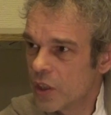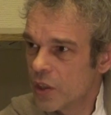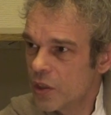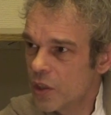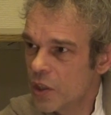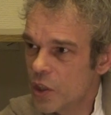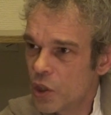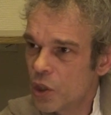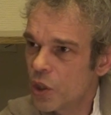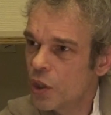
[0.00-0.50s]

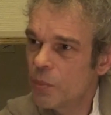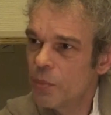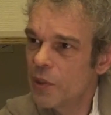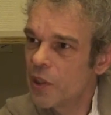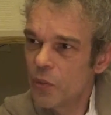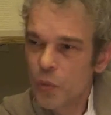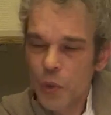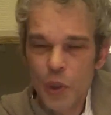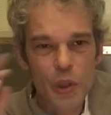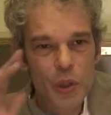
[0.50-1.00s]
It's not
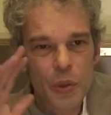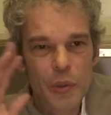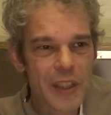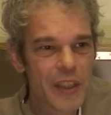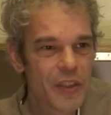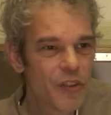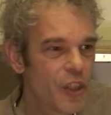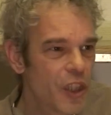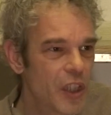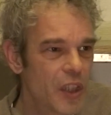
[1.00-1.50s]
about what you
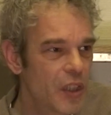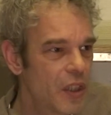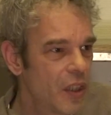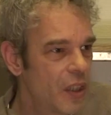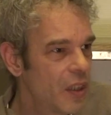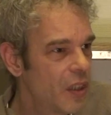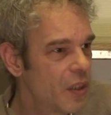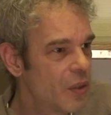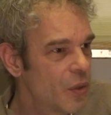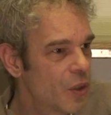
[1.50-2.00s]
are
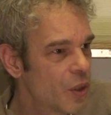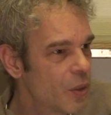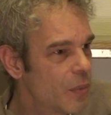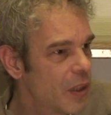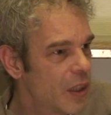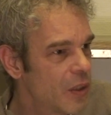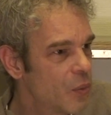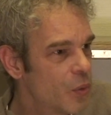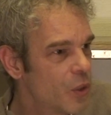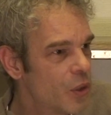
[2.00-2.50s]
thinking or
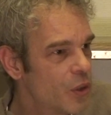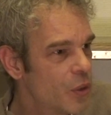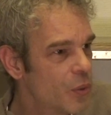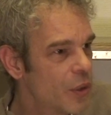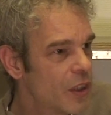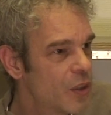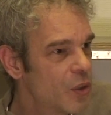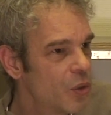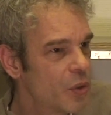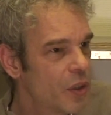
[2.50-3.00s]
about what you
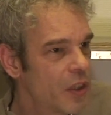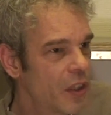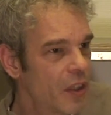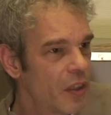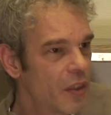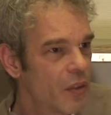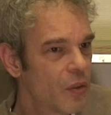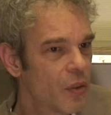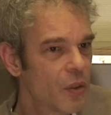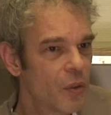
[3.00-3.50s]
are doing
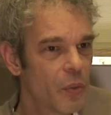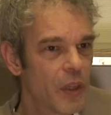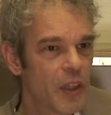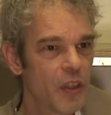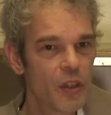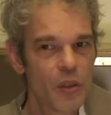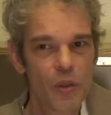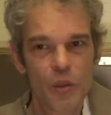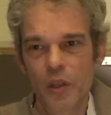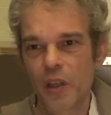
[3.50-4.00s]
or
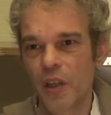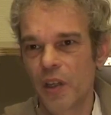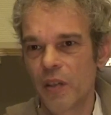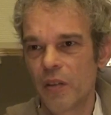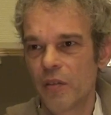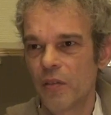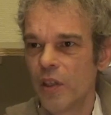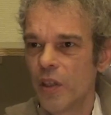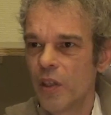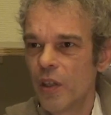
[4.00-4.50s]
whether you
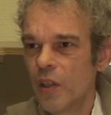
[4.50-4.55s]
can